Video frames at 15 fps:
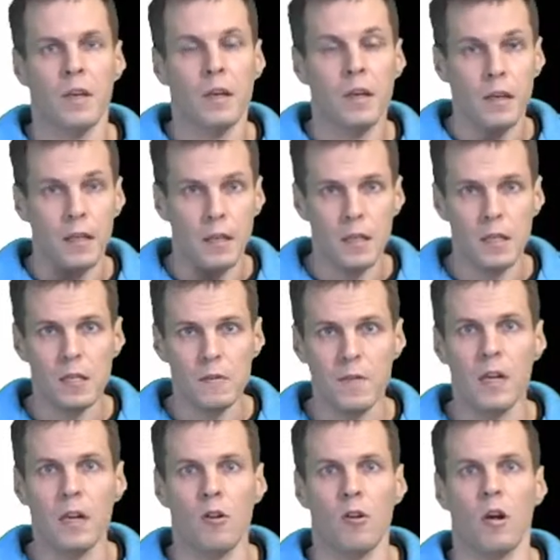In this
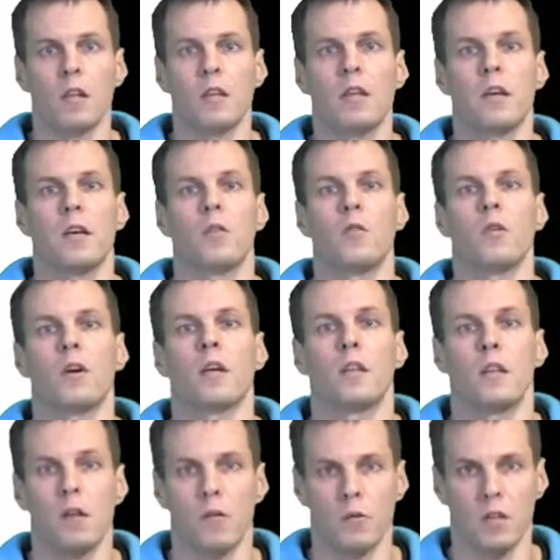video, I'll take a look at
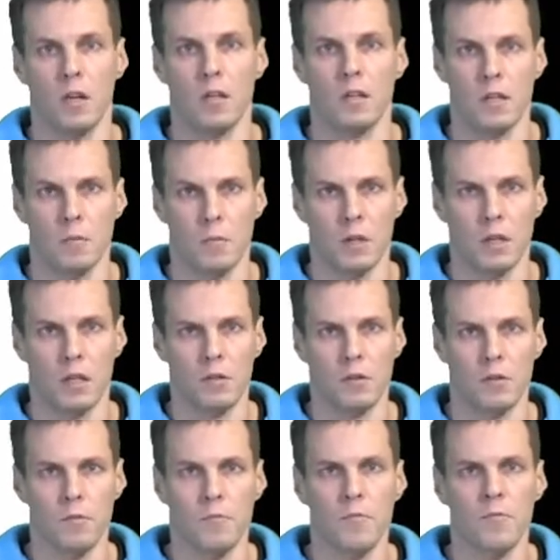the results interpretation.
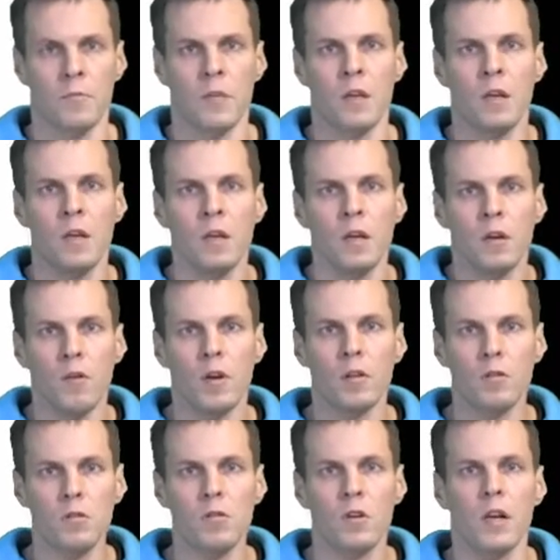
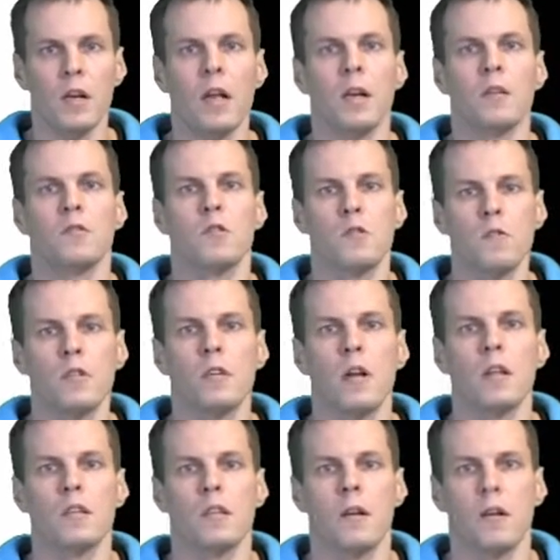Regression analysis
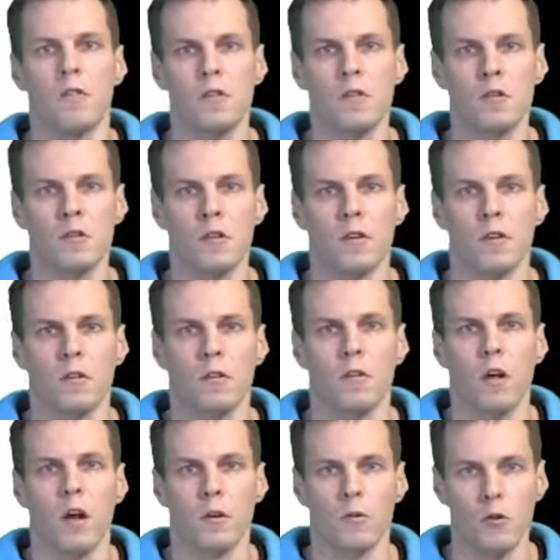results in a research
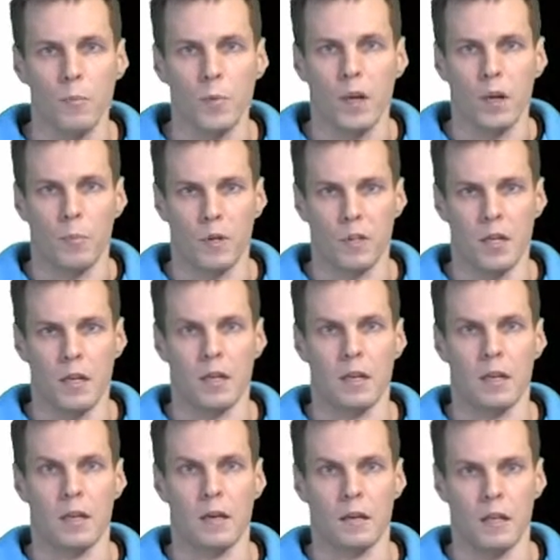article are typically presented
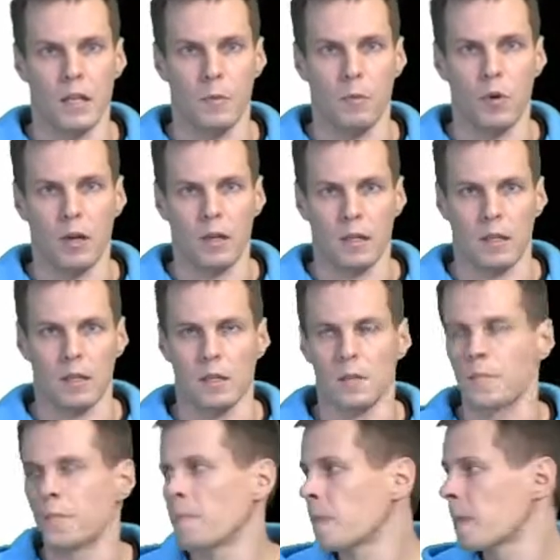in a table like this.
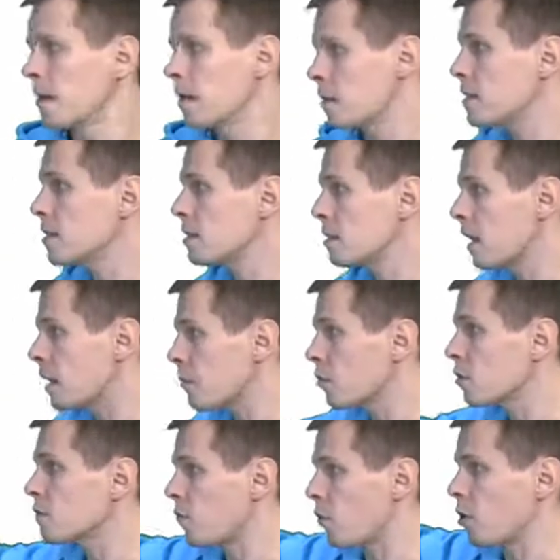These
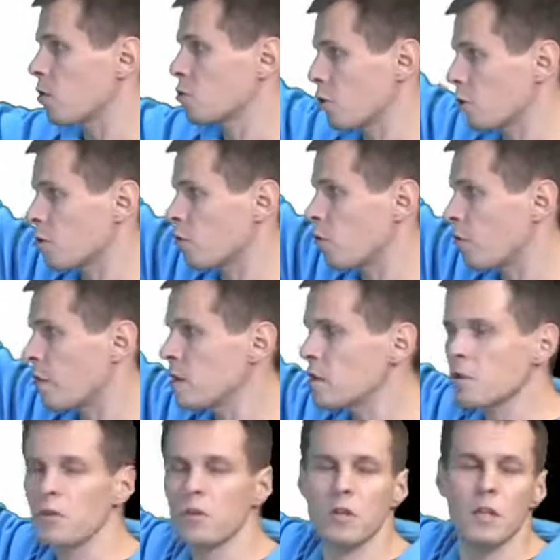tables follow certain
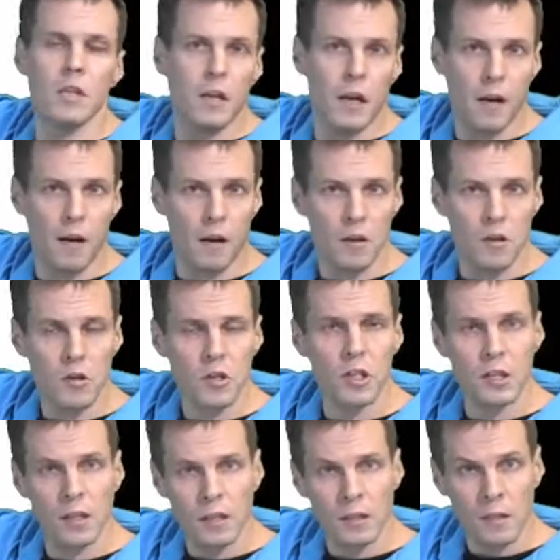conventions, and
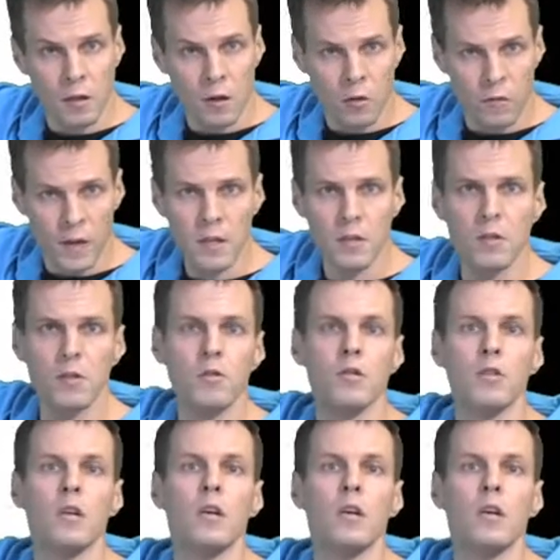understanding the conventions